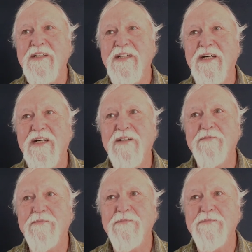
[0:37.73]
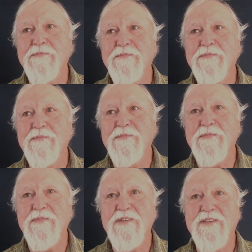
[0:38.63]
um,
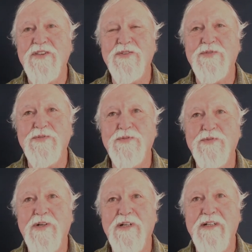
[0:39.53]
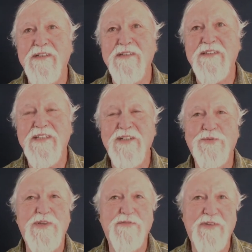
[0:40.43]
to deal
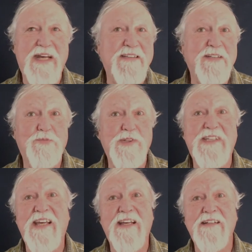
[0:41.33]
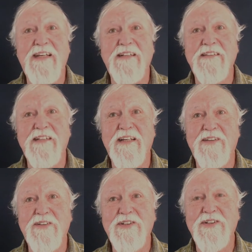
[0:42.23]
with the fact that we can't get
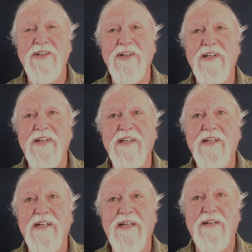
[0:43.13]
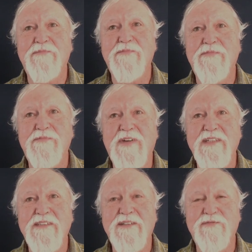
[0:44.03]
together
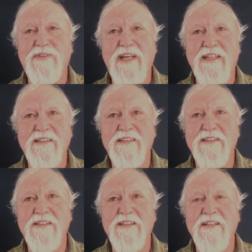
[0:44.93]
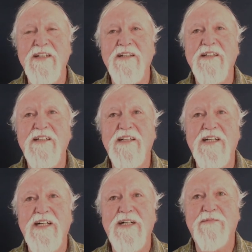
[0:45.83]
face to face.
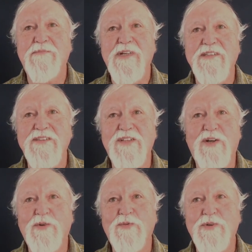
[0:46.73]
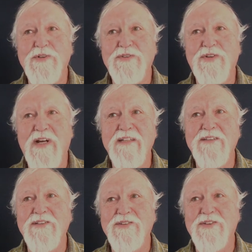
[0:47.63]
And so we're trying
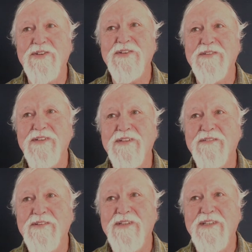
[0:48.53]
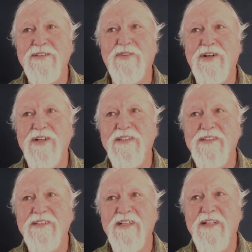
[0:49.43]
to learn these
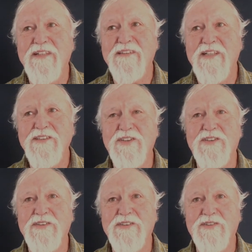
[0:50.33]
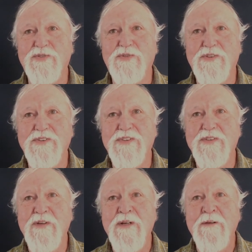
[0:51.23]
various digital tools.
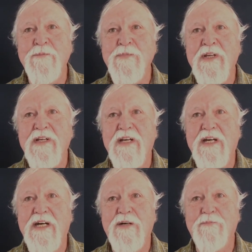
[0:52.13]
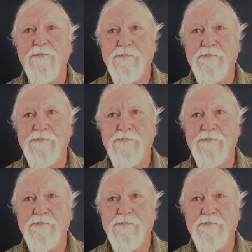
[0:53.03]
Um,